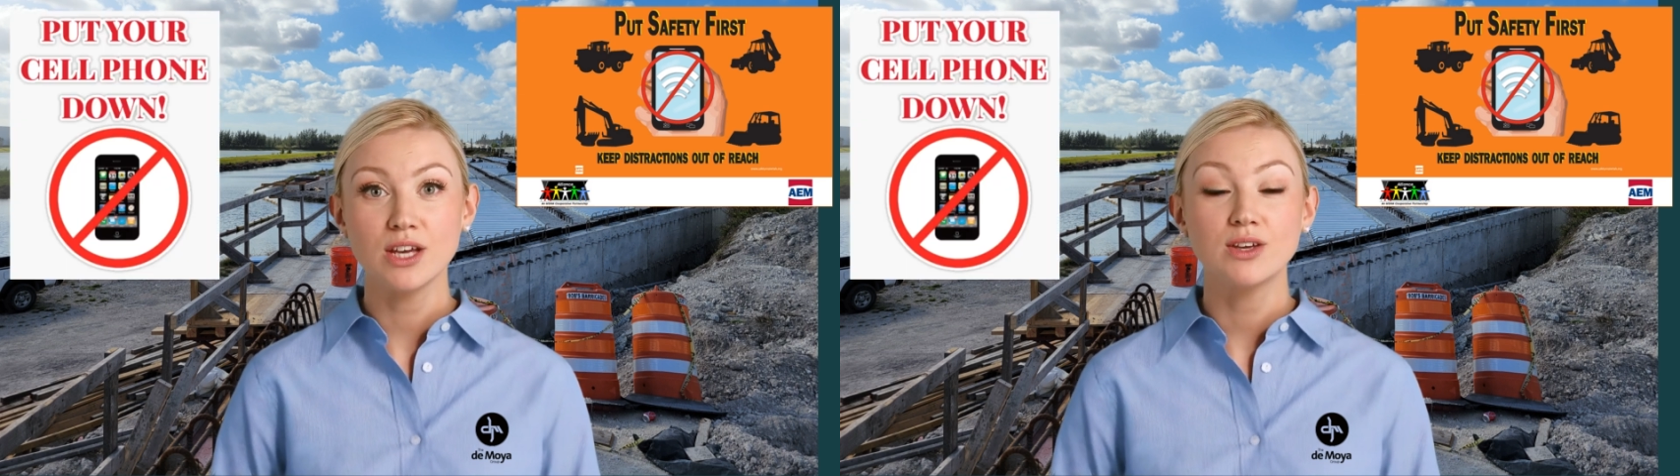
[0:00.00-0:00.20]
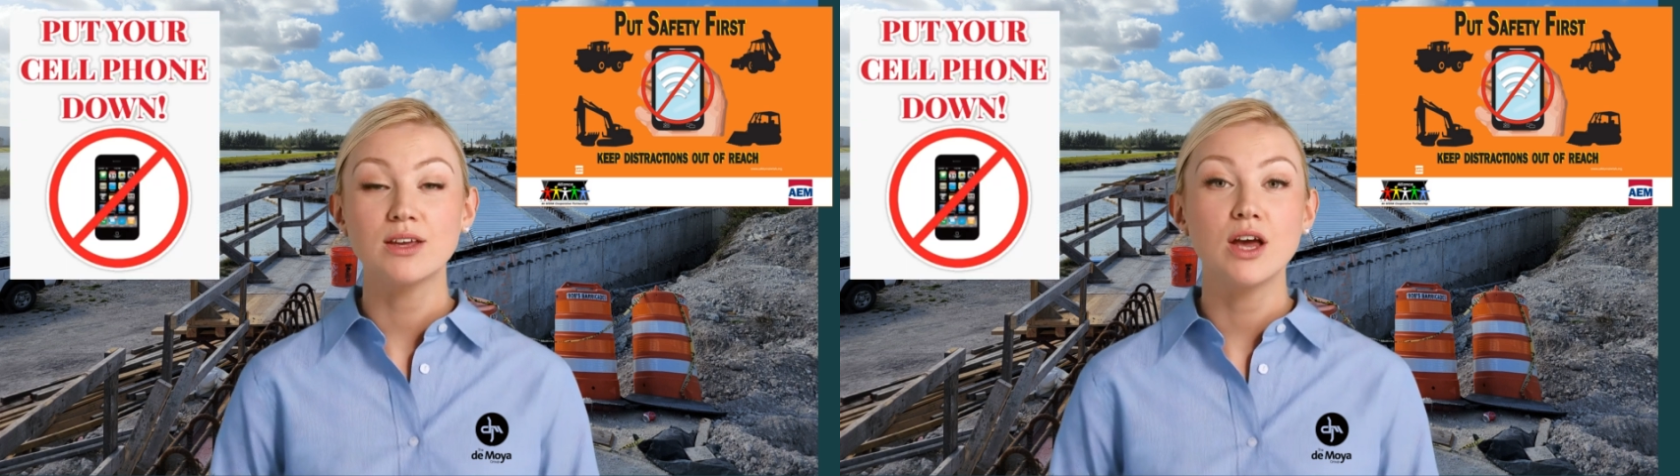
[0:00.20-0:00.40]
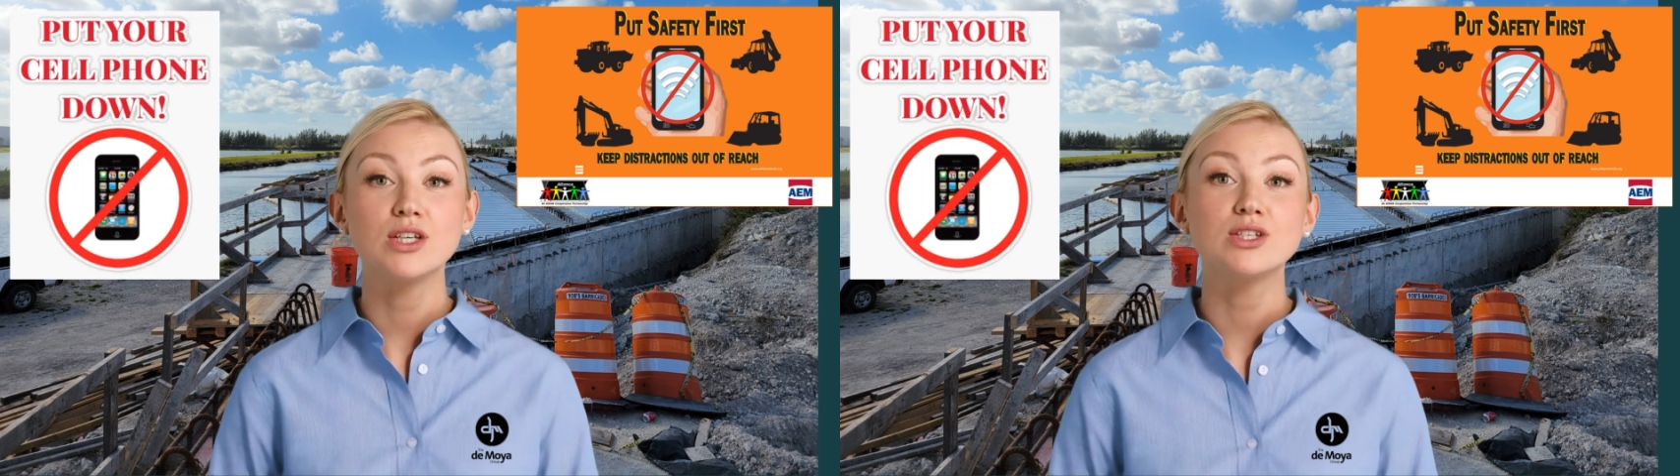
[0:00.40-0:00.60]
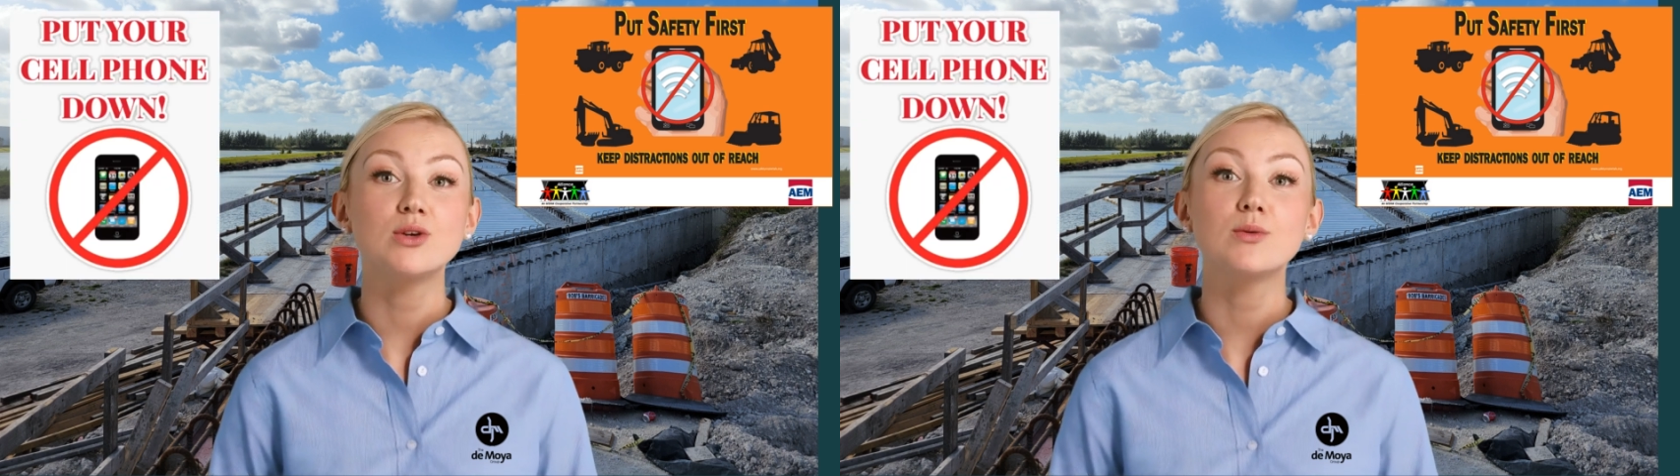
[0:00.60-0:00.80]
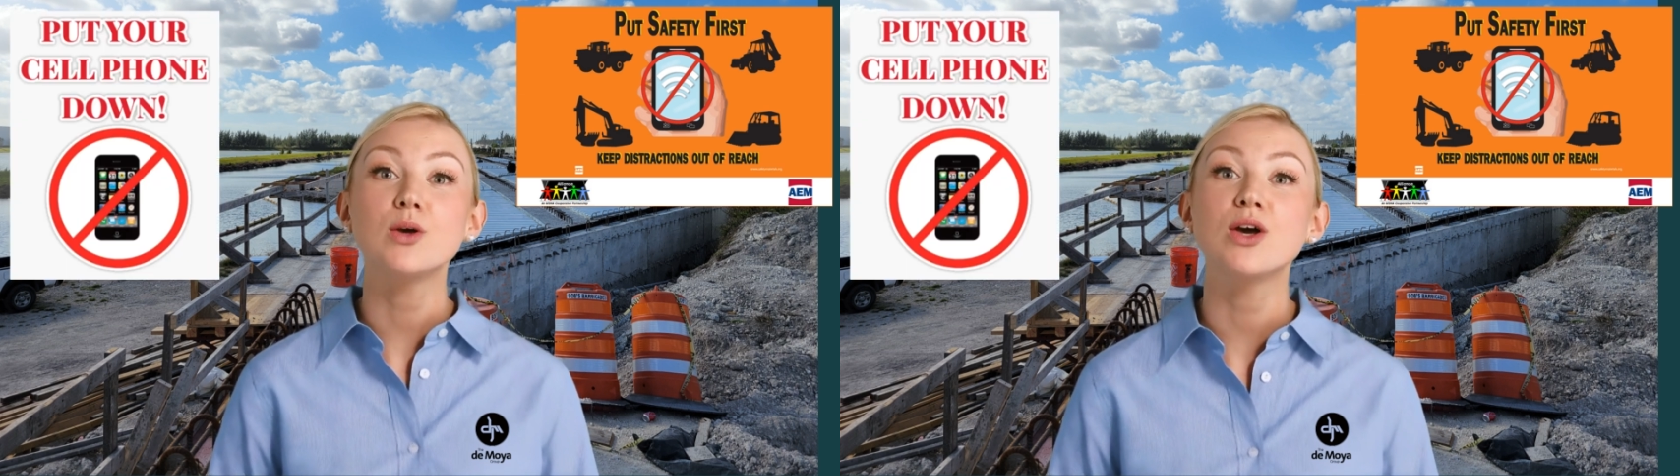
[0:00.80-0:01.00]
You can also
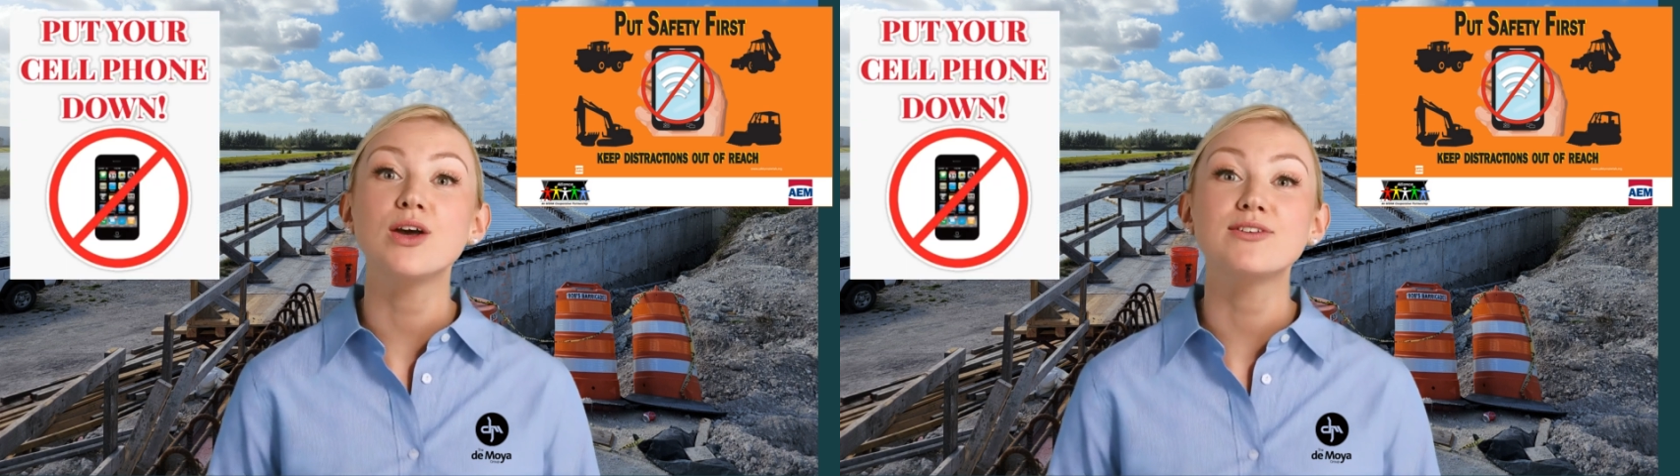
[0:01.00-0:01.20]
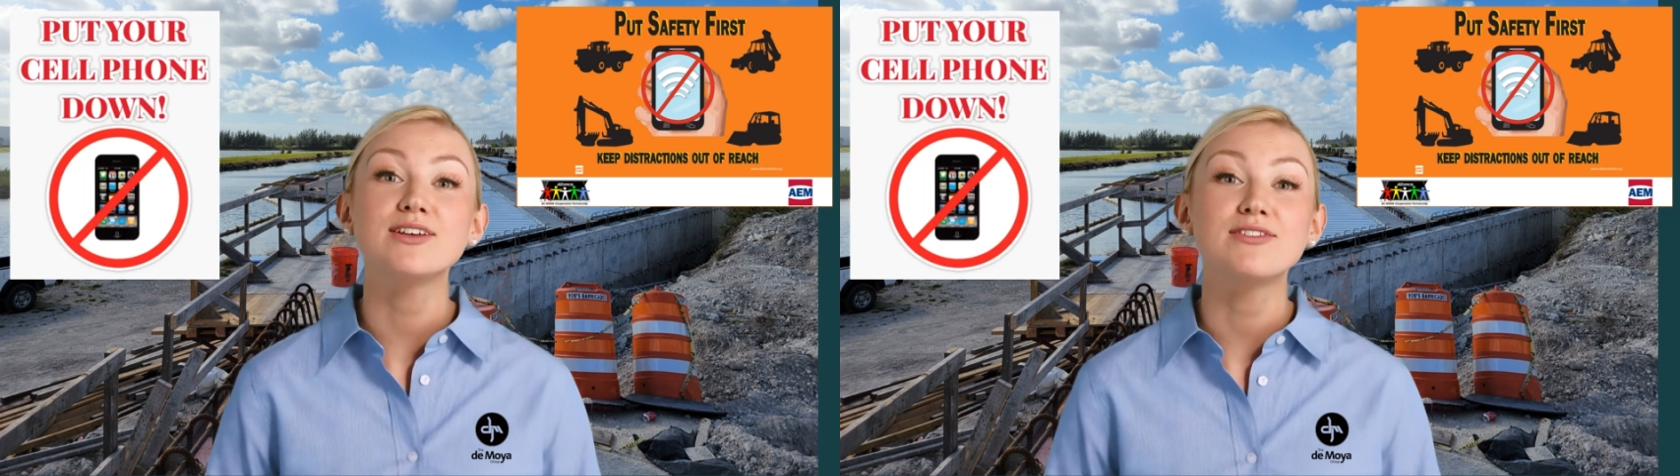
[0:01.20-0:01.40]
pull over the